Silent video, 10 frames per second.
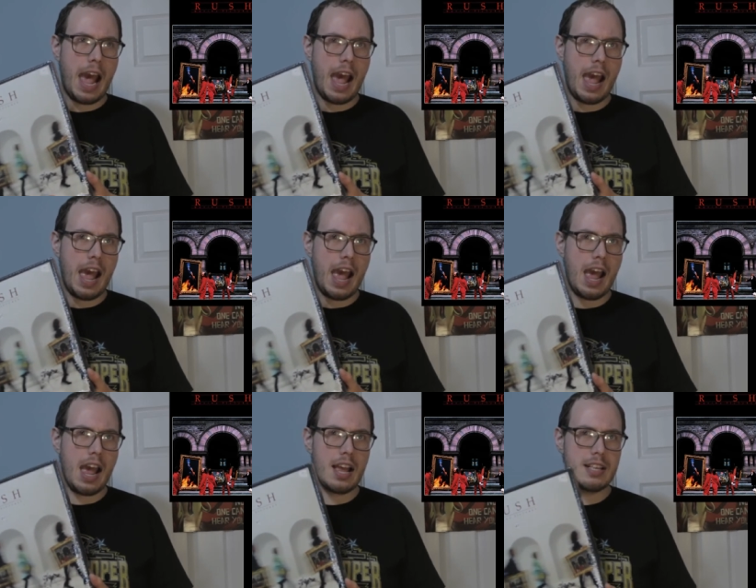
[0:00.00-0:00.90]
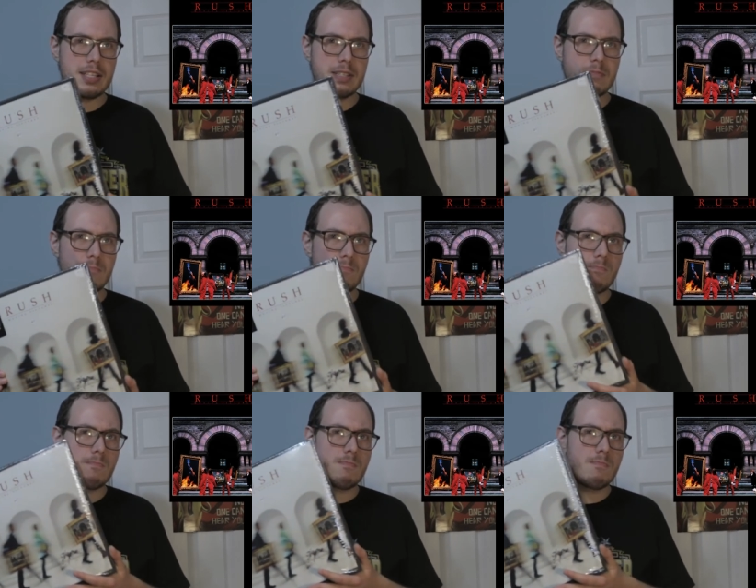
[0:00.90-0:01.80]
as
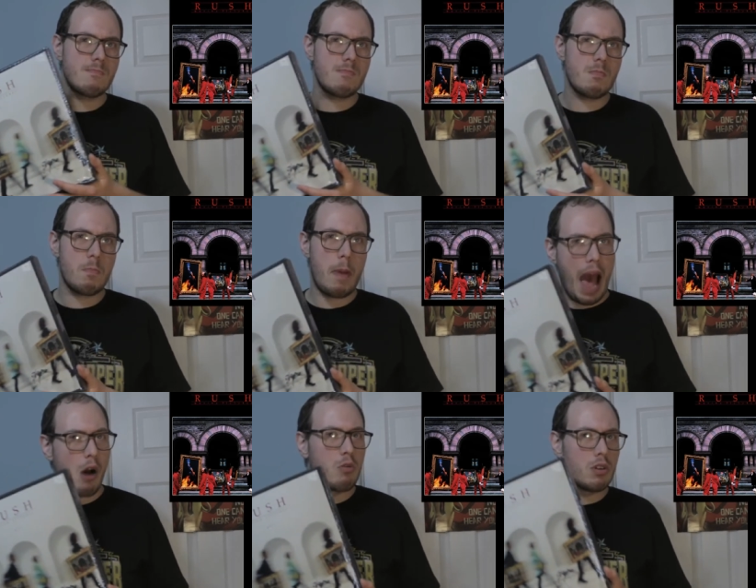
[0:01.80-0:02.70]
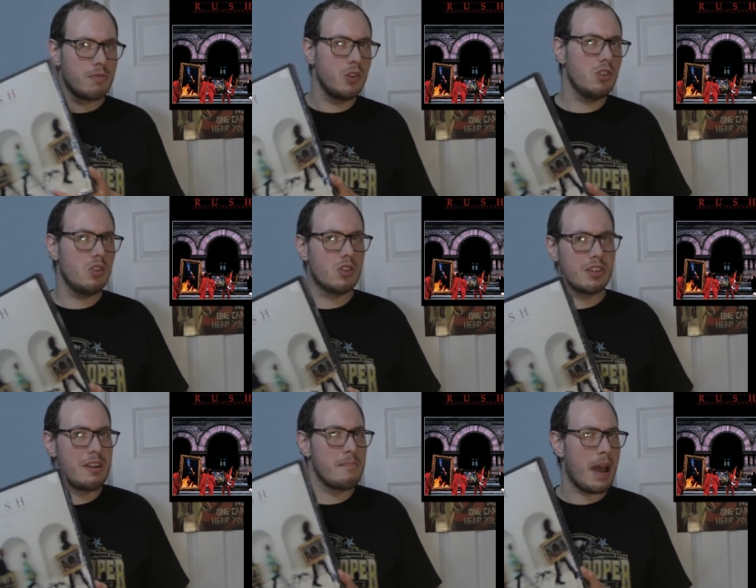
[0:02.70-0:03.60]
powerful or
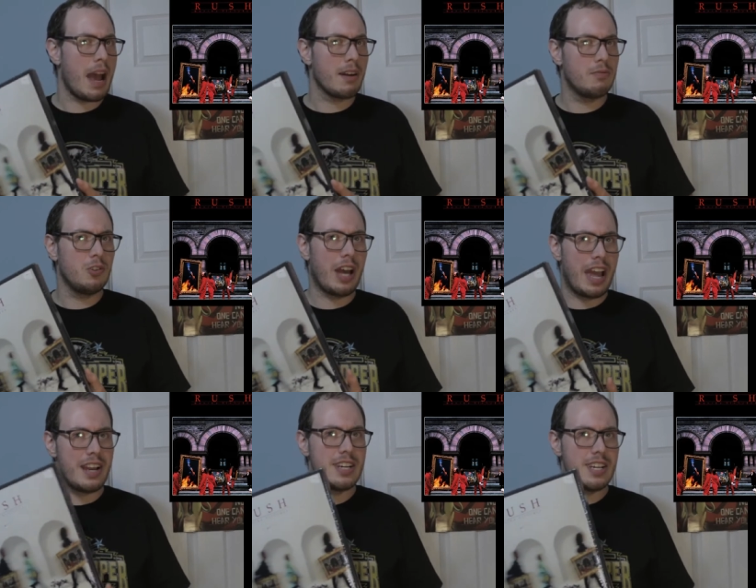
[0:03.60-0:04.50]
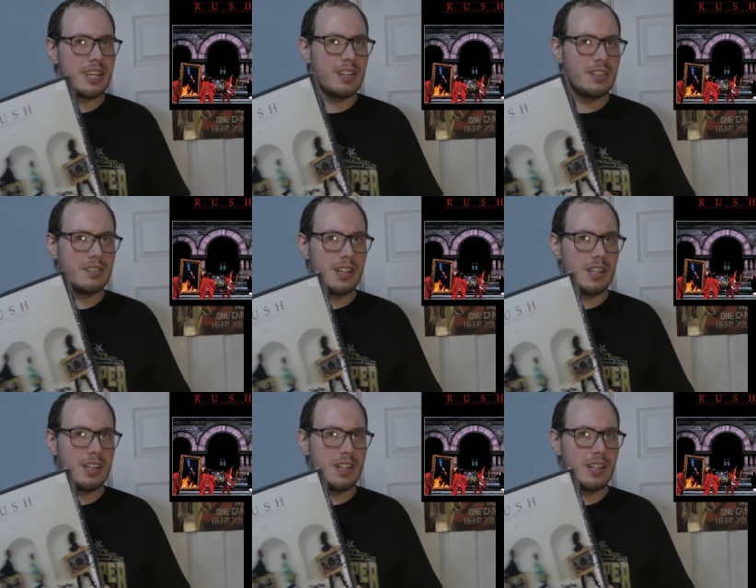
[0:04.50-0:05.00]
impactful ending